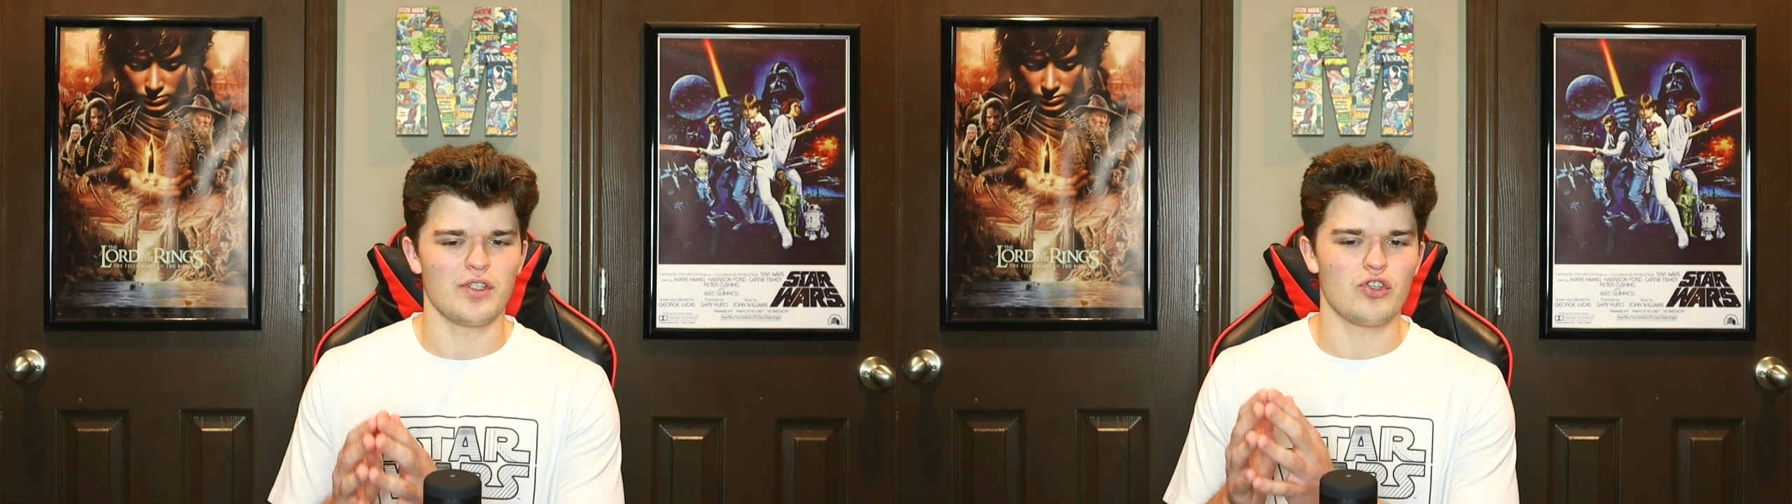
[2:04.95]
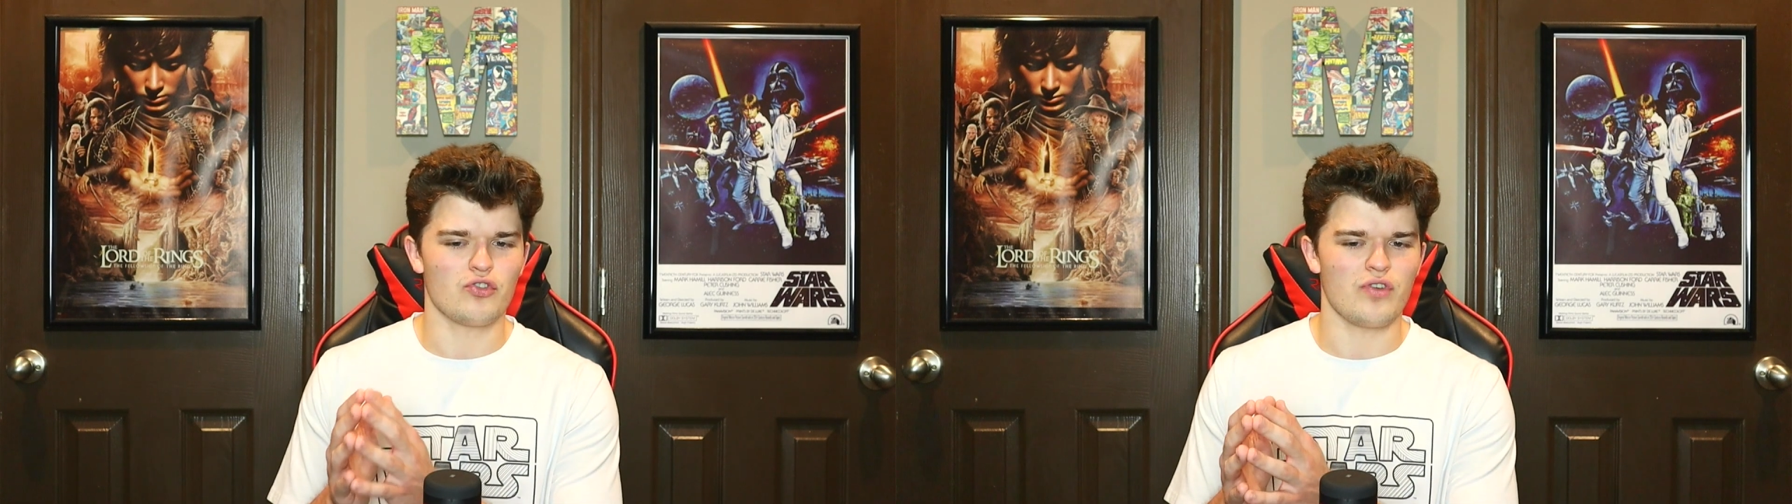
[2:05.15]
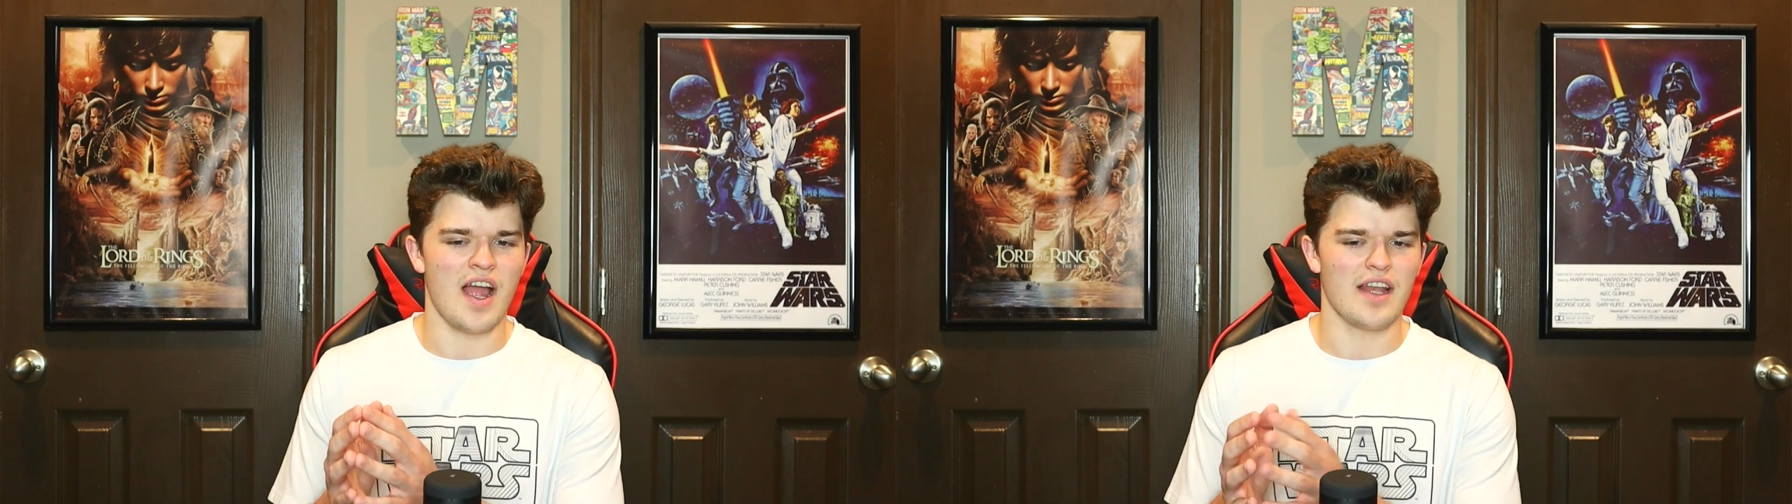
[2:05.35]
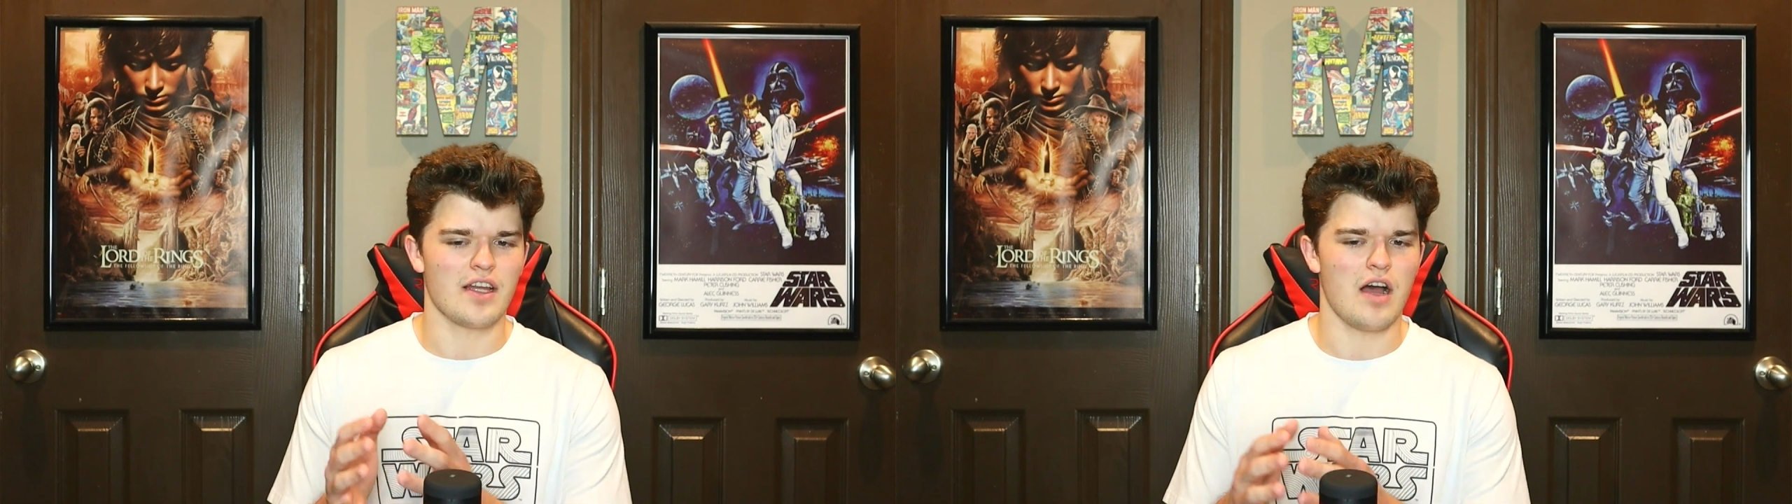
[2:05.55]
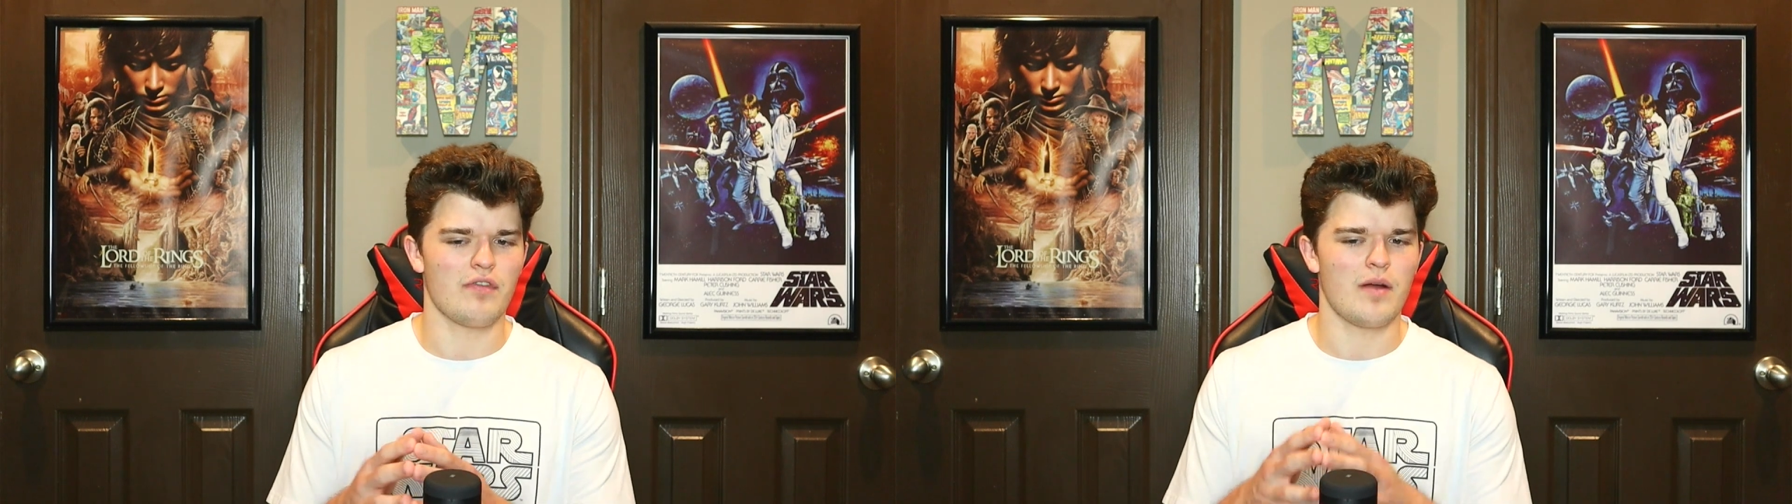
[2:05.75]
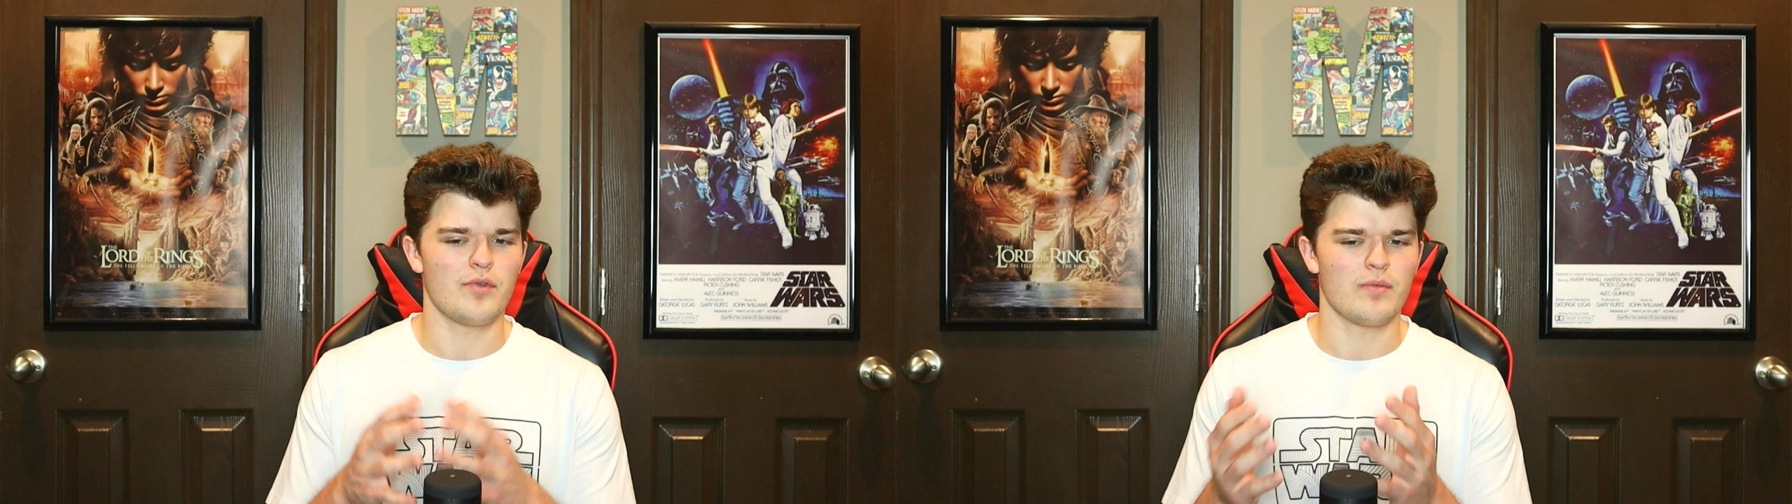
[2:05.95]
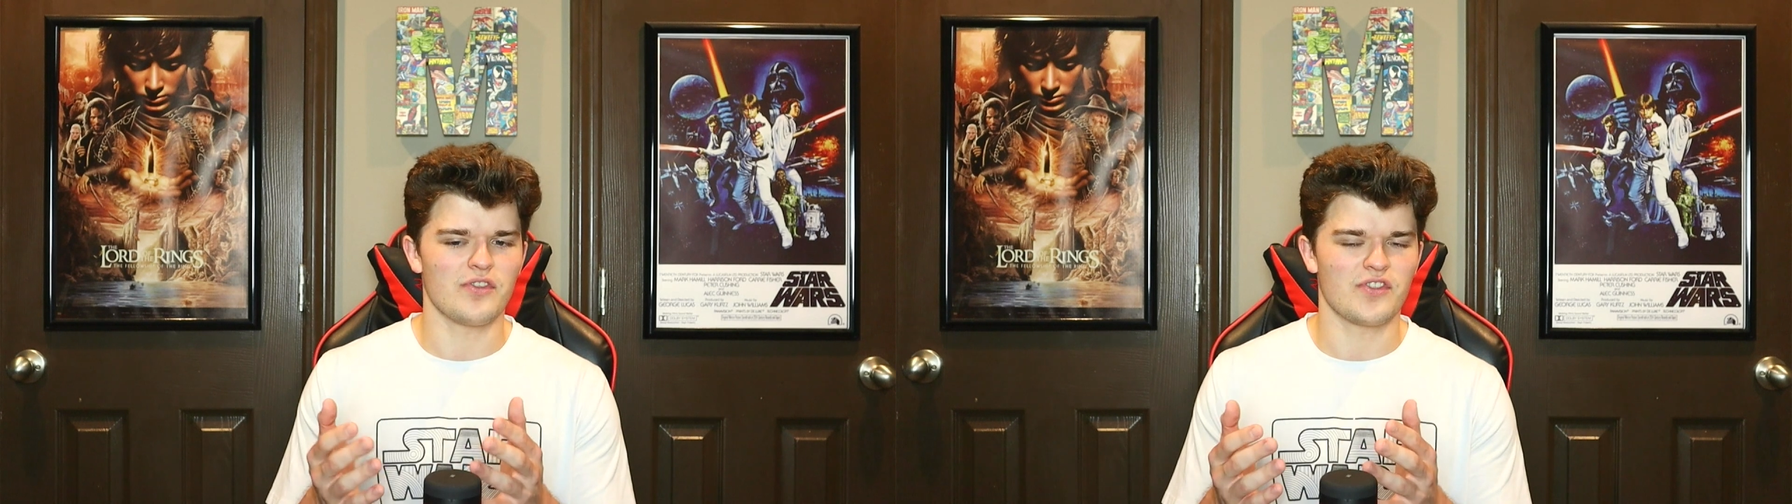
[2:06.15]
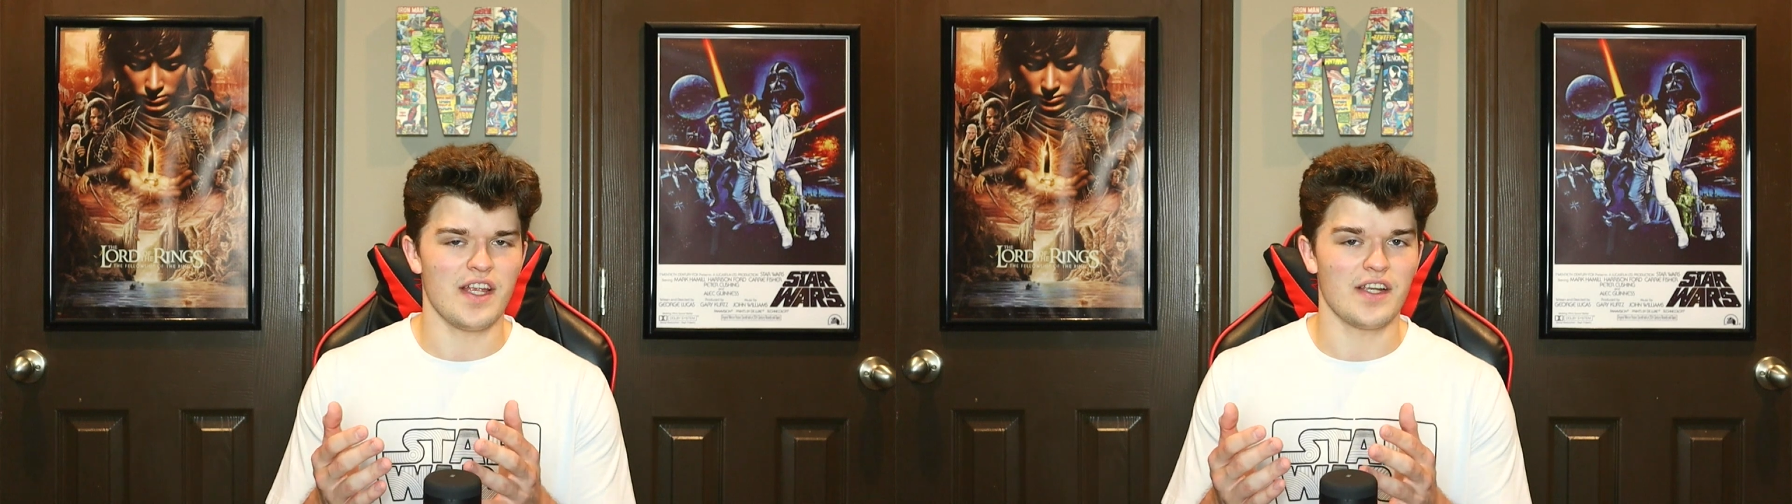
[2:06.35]
try and cover up your
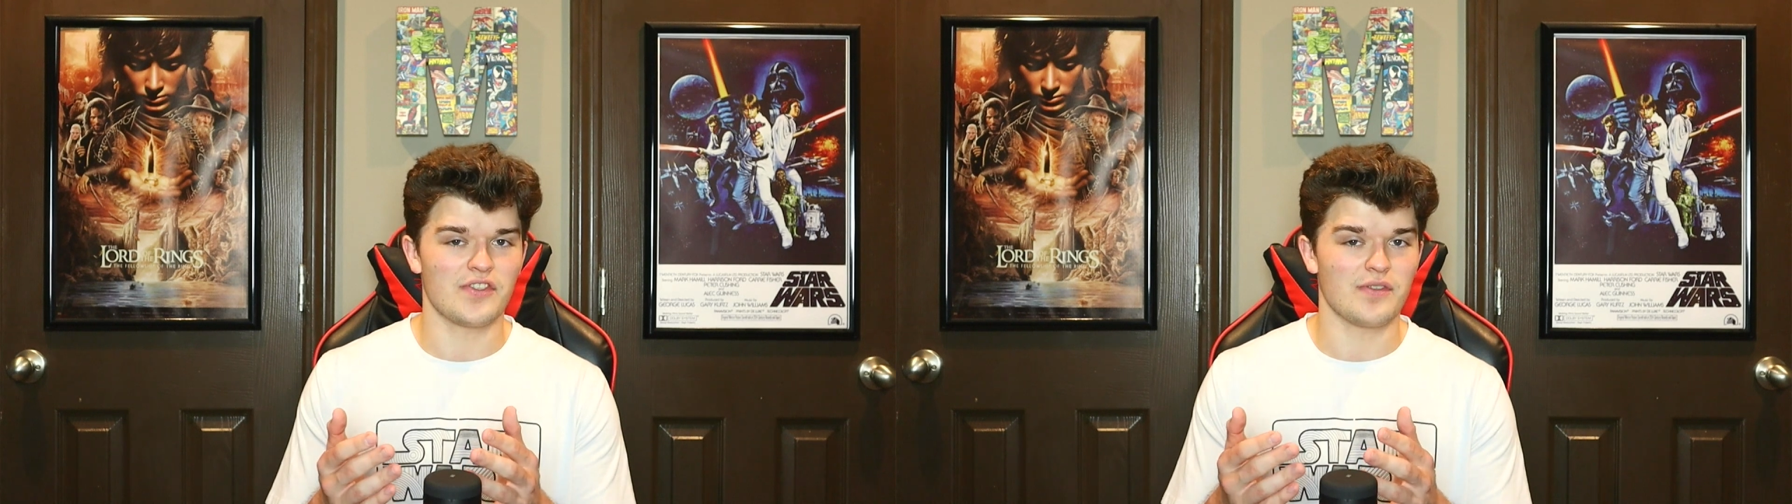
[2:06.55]
mistakes,